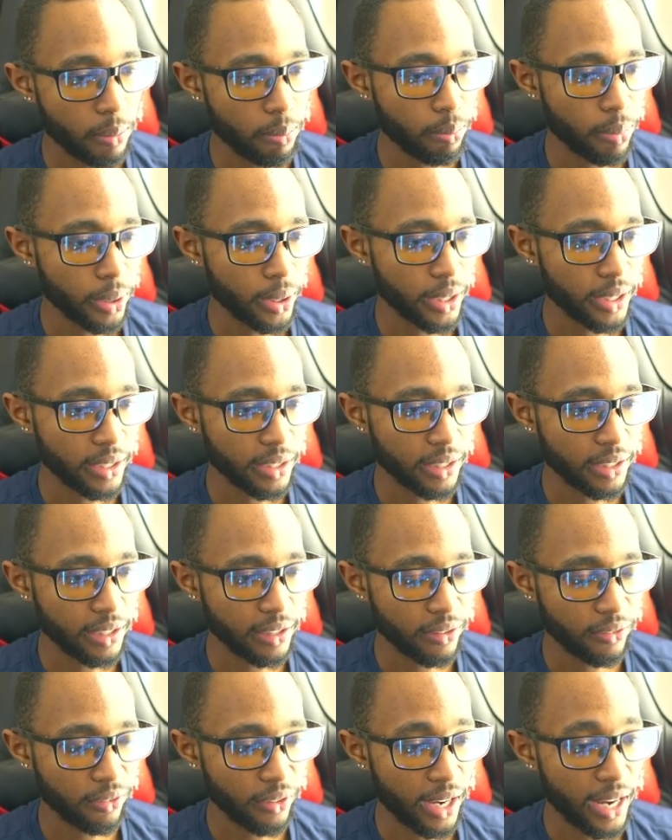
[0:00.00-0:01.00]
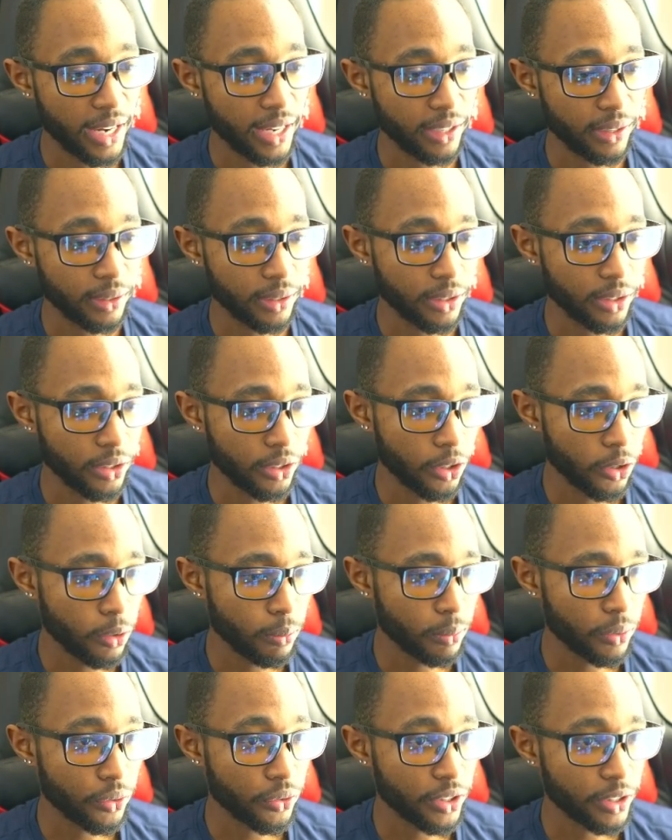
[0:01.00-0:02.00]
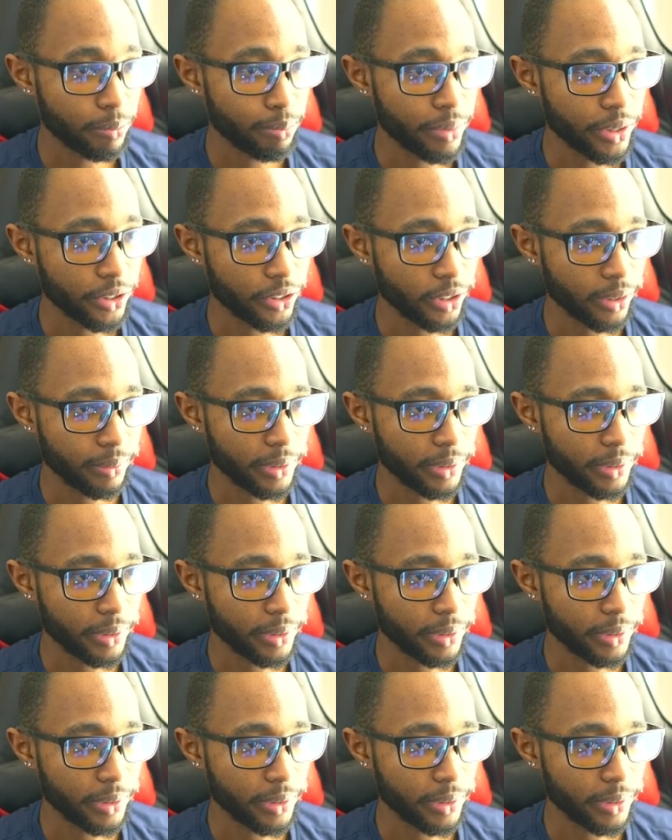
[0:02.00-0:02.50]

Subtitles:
But if I don't move this bishop,